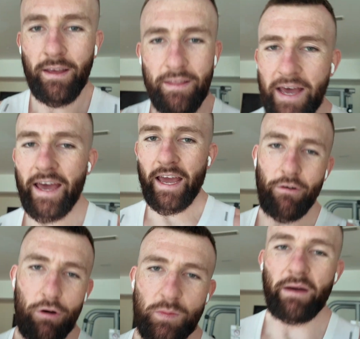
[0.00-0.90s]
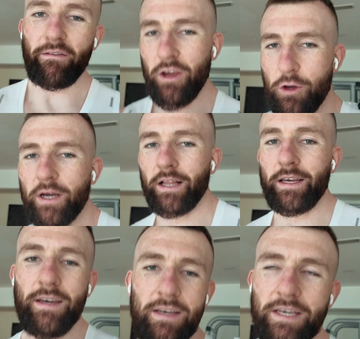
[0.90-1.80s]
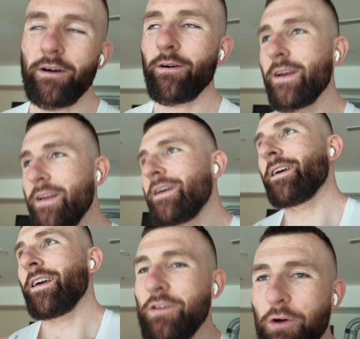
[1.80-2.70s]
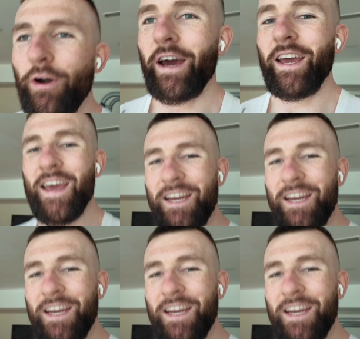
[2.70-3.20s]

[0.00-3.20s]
That hair grows back very quickly, so it's all right.